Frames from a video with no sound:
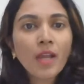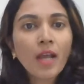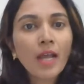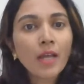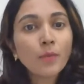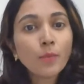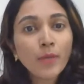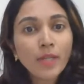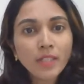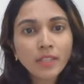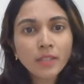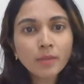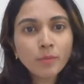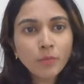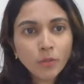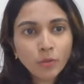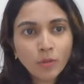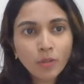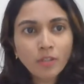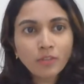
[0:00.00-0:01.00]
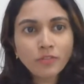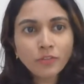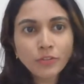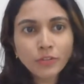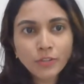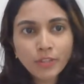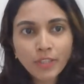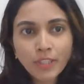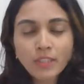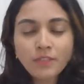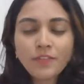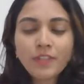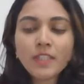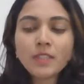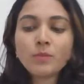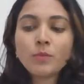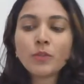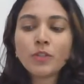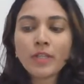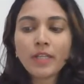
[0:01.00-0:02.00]
I welcome you all for today's
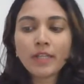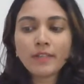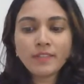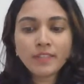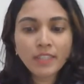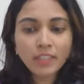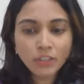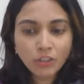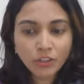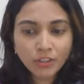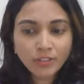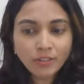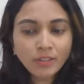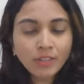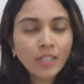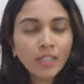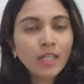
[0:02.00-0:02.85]
Facebook Live session.